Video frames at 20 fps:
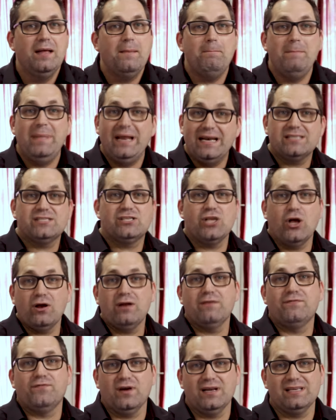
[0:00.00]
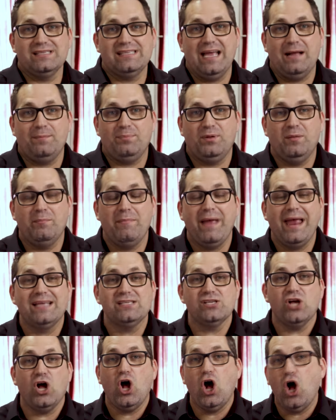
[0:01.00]
Minnesota, for example,
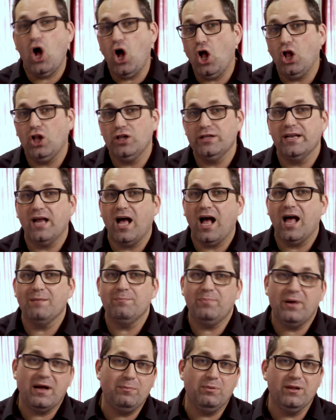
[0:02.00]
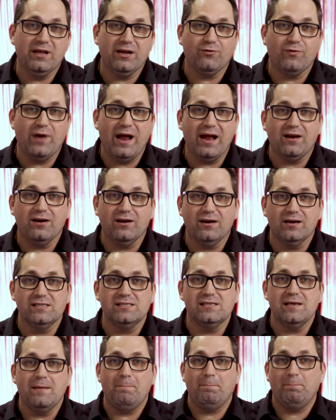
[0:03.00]
makes all non-public
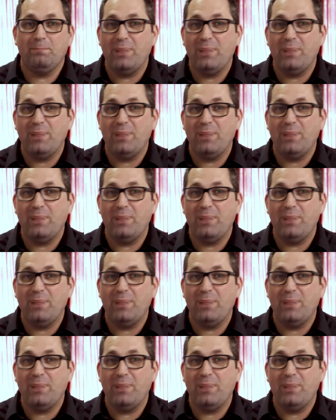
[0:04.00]
records